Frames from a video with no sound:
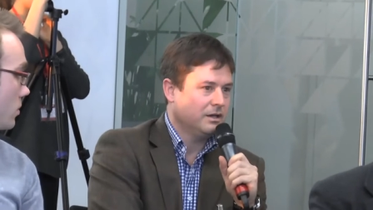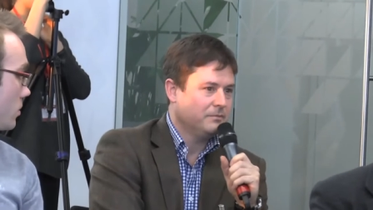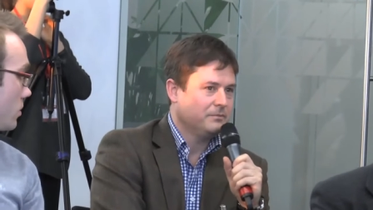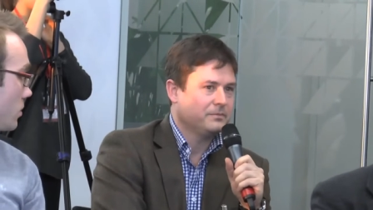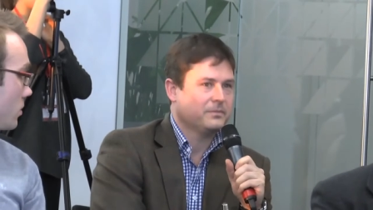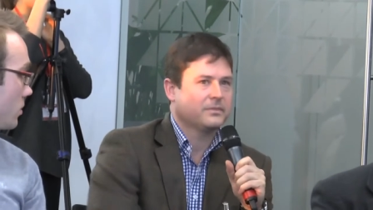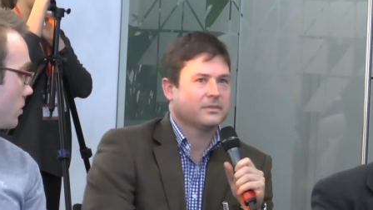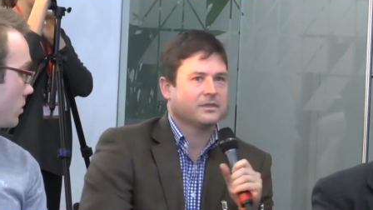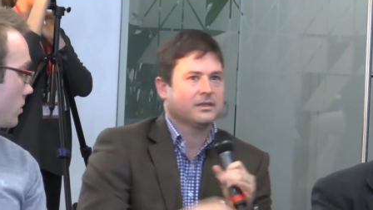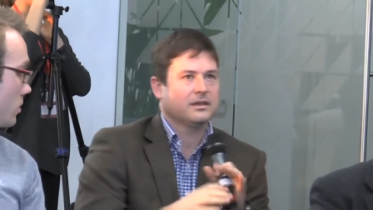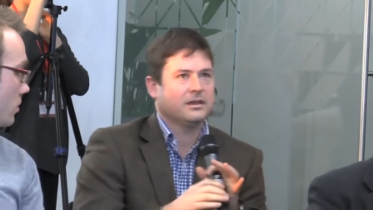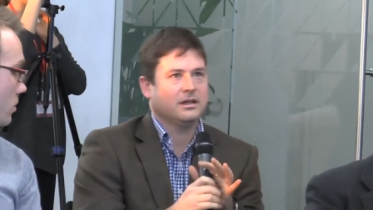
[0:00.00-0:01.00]
Uh,
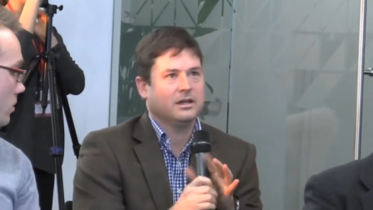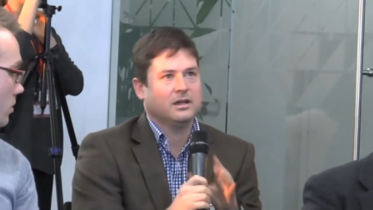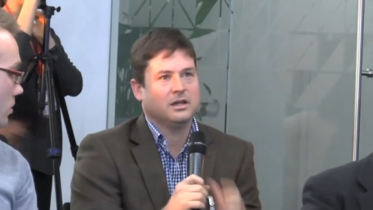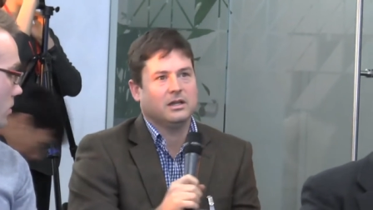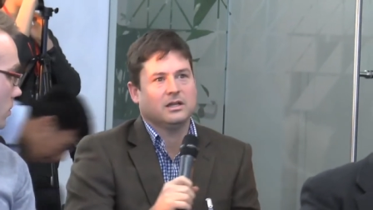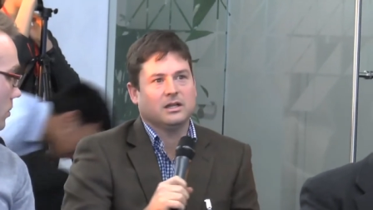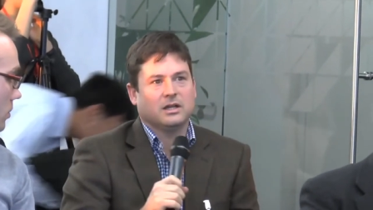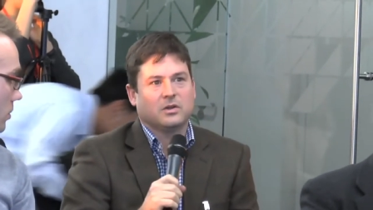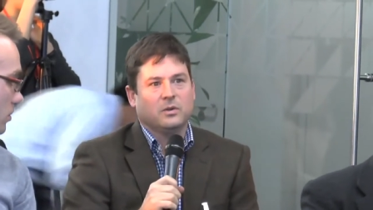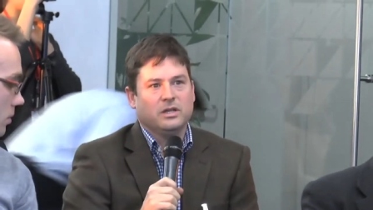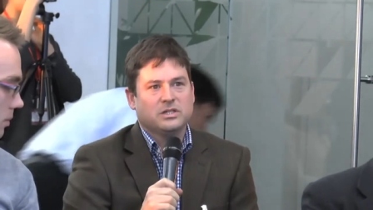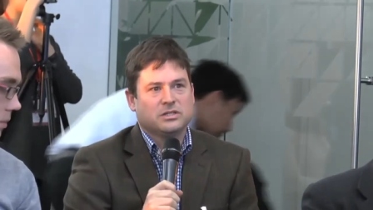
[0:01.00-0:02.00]
a
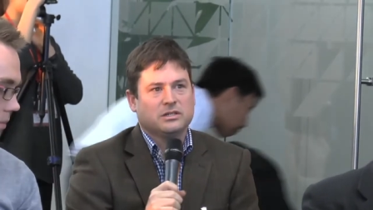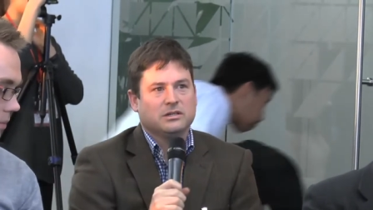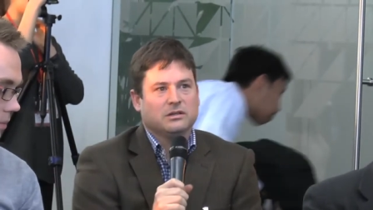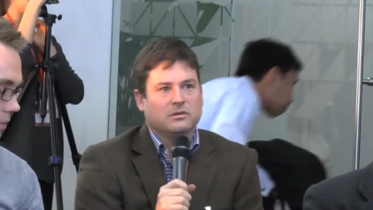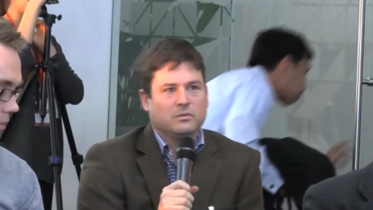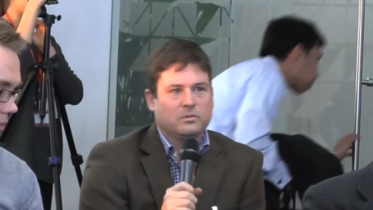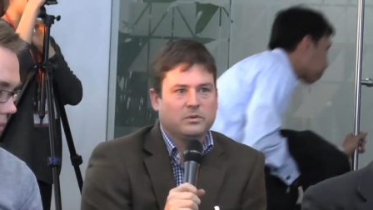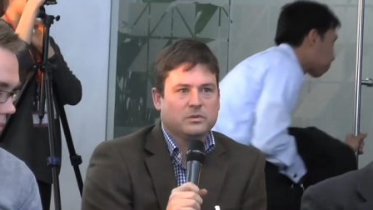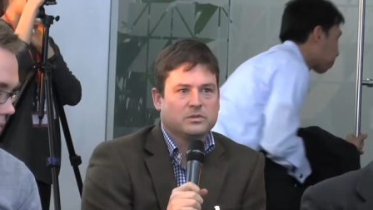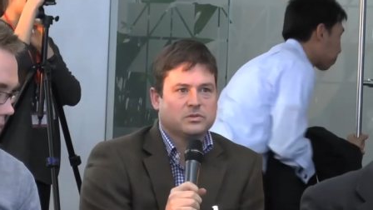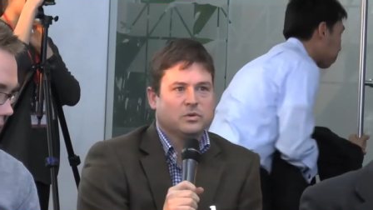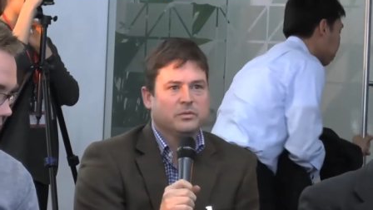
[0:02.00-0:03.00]
question we
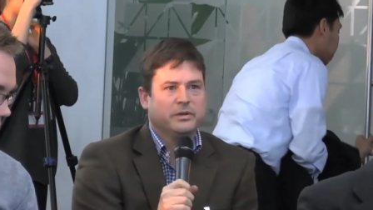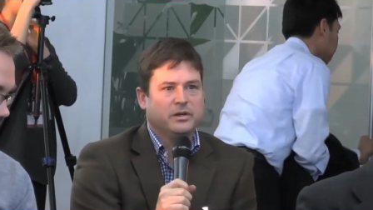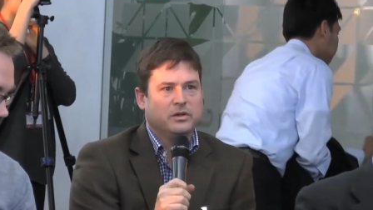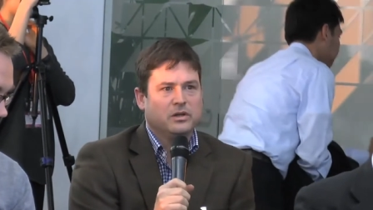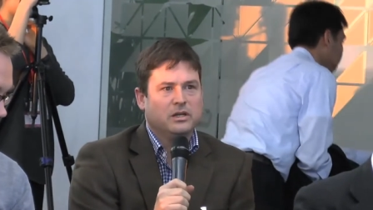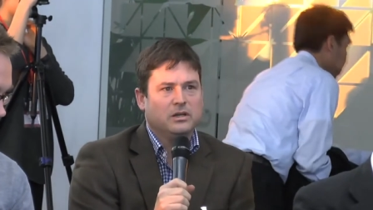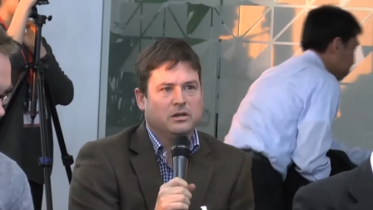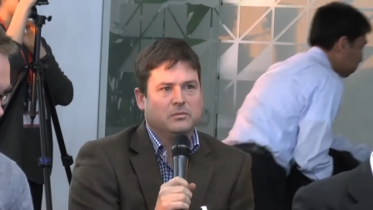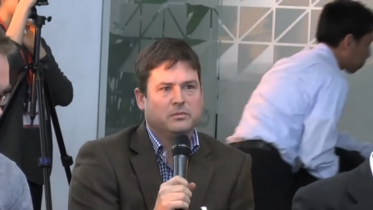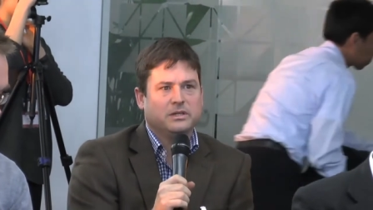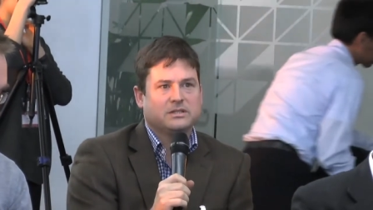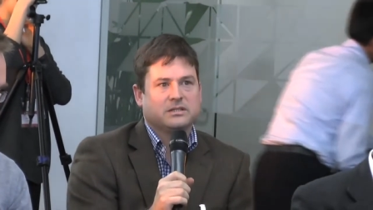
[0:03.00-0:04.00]
were talking about earlier
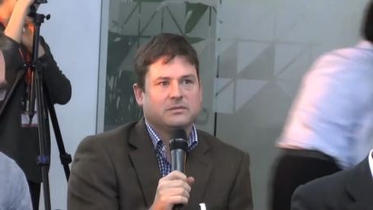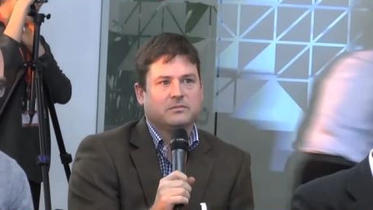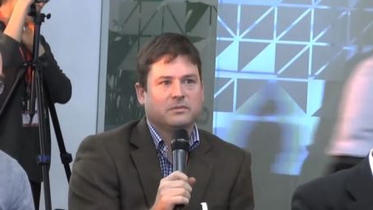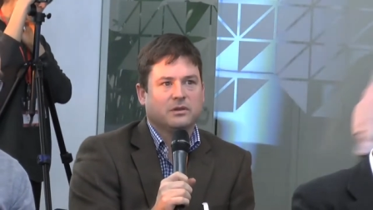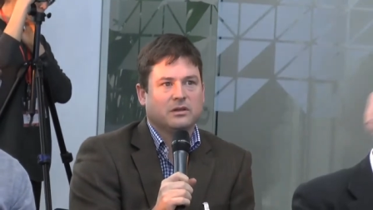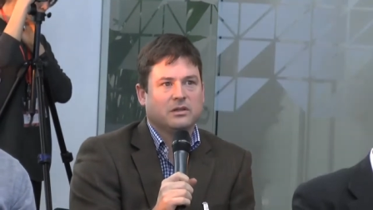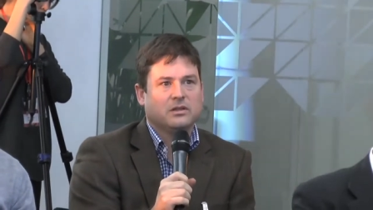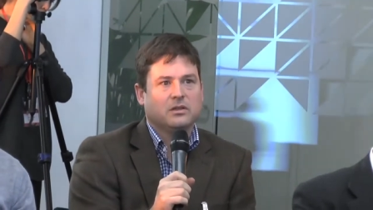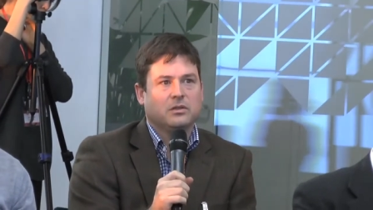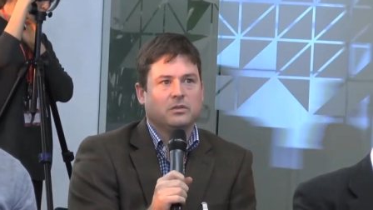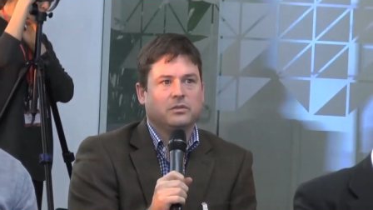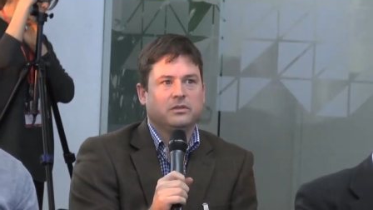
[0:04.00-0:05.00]
on, but um,
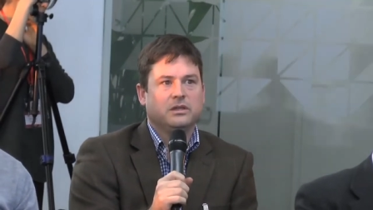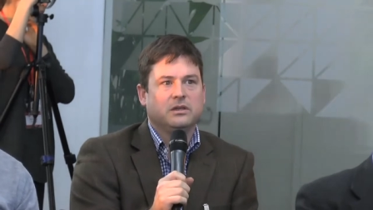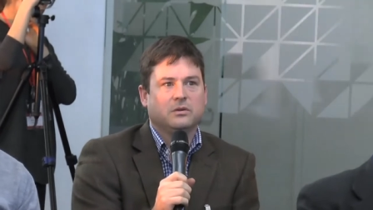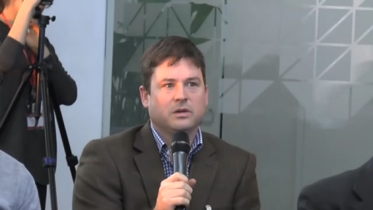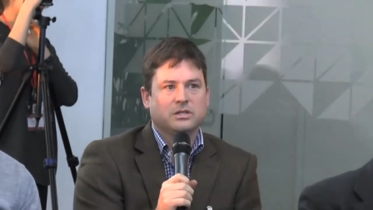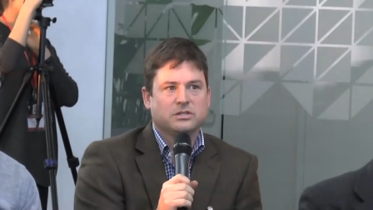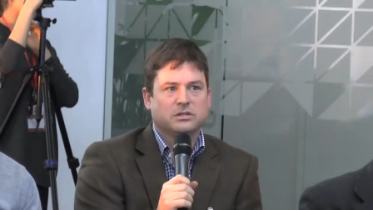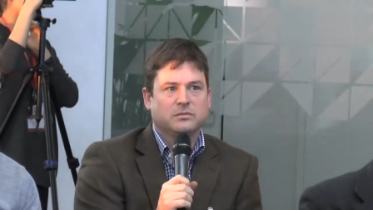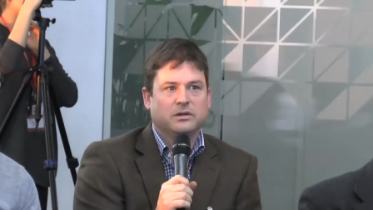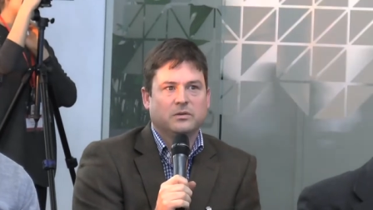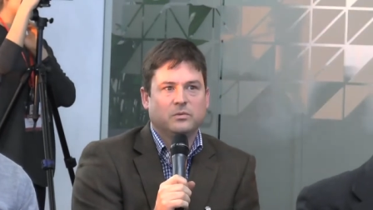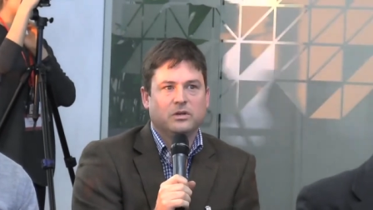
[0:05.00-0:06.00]
the question
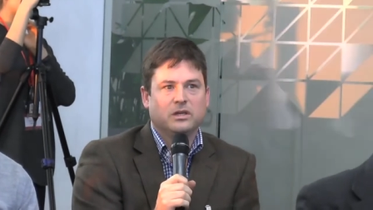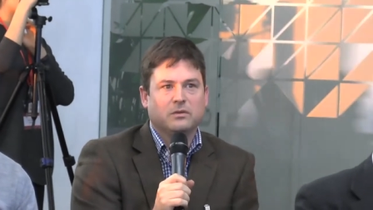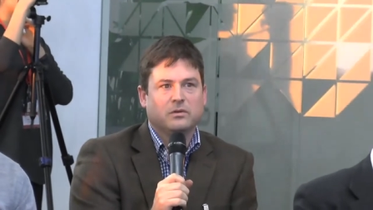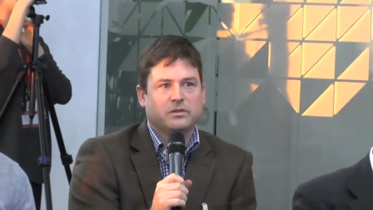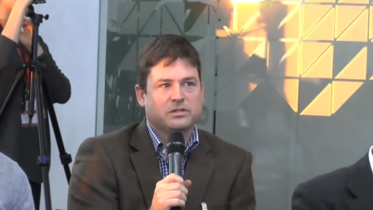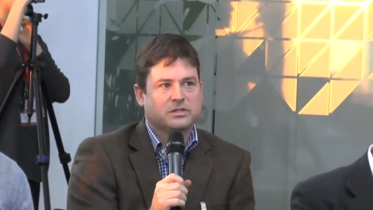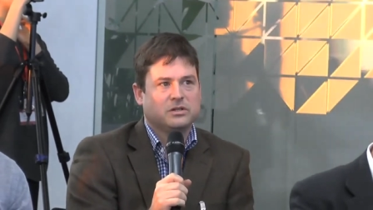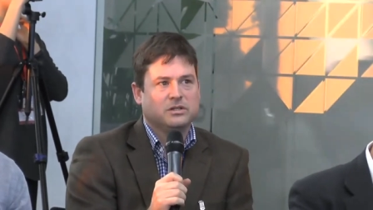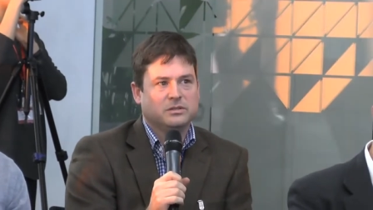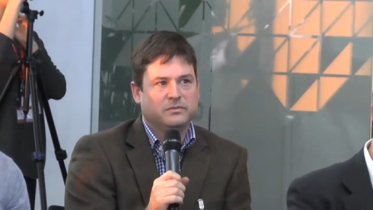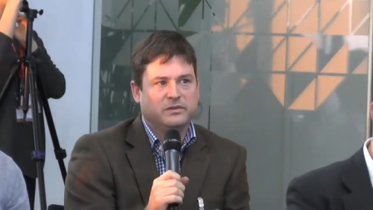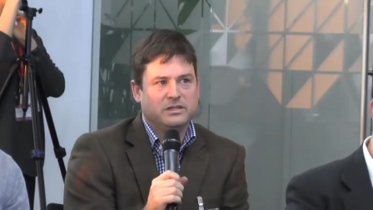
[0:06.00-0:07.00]
about working with a
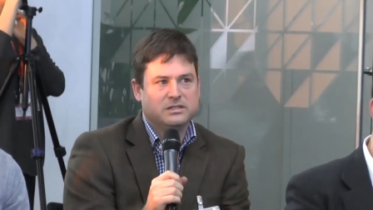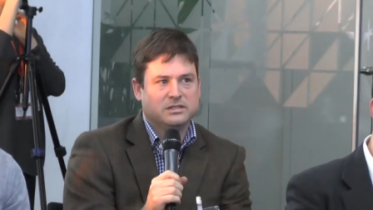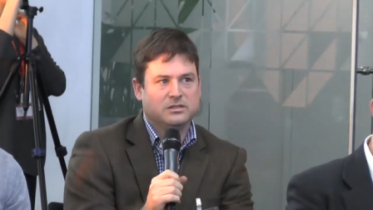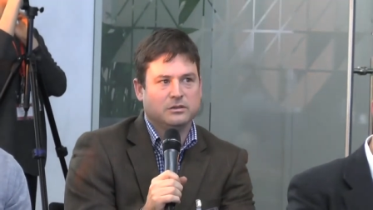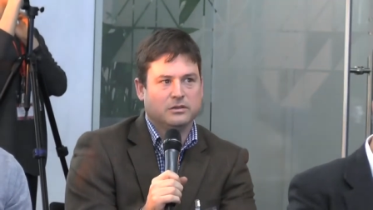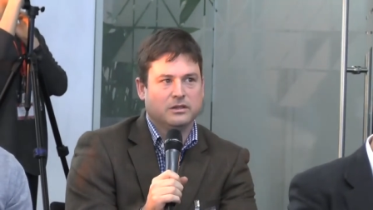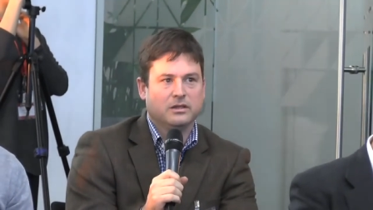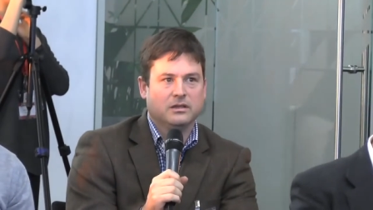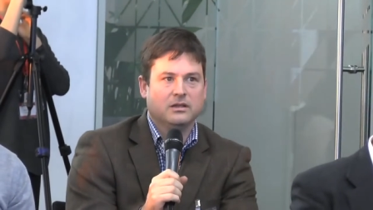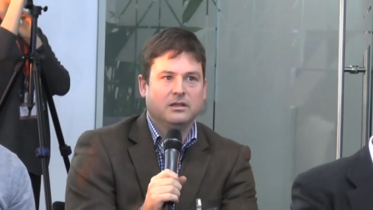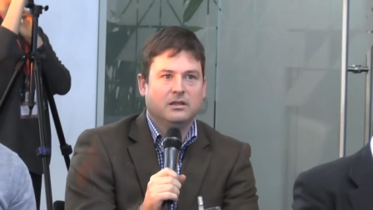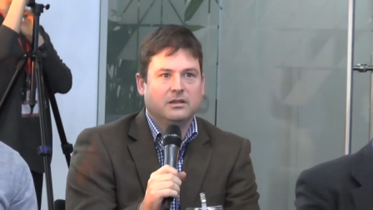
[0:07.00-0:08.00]
startup vendor, do you
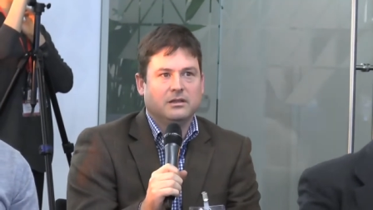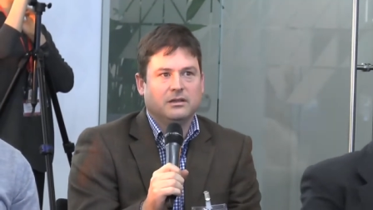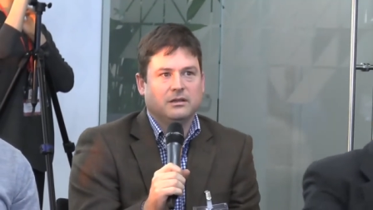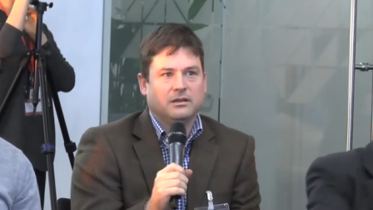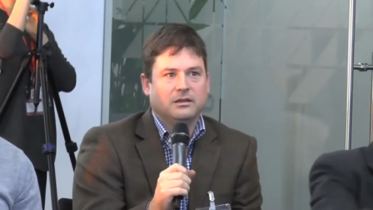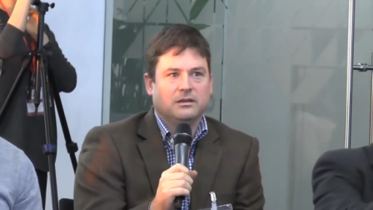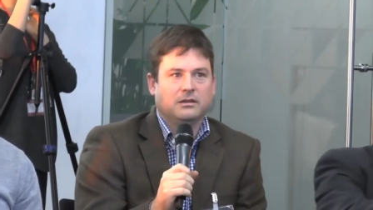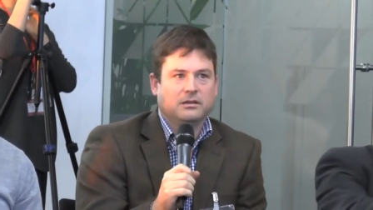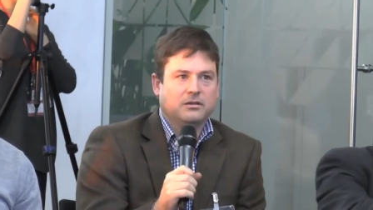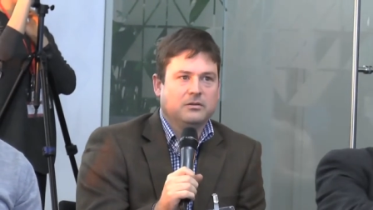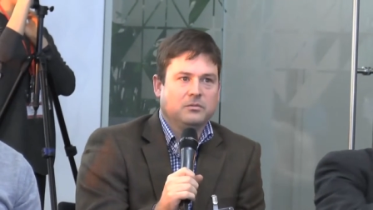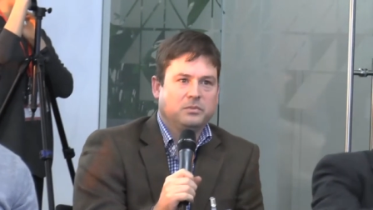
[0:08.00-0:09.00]
think
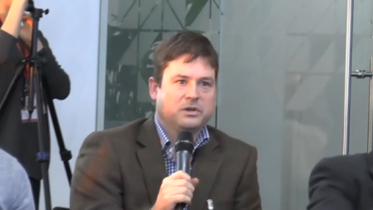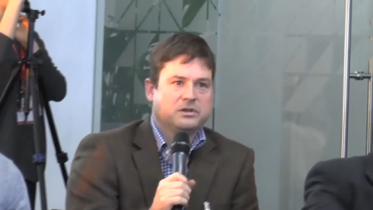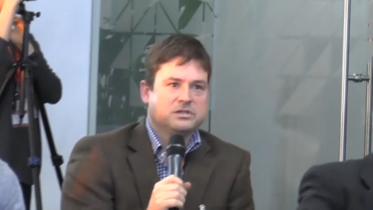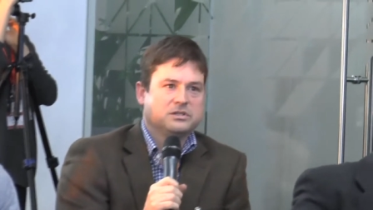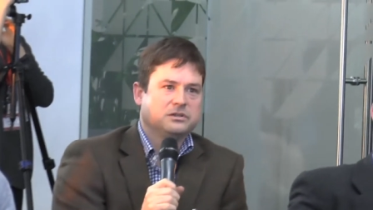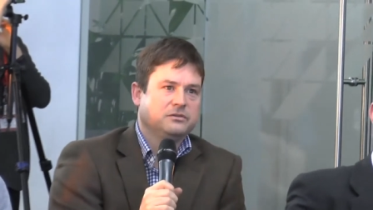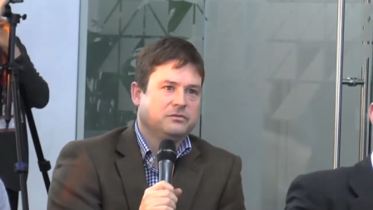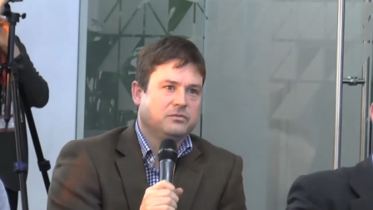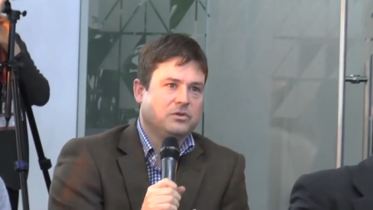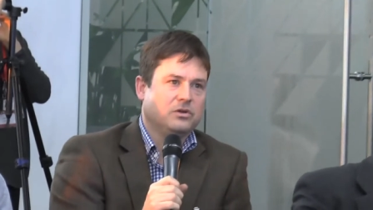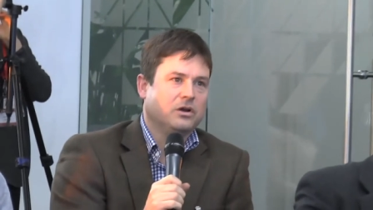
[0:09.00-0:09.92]
because you've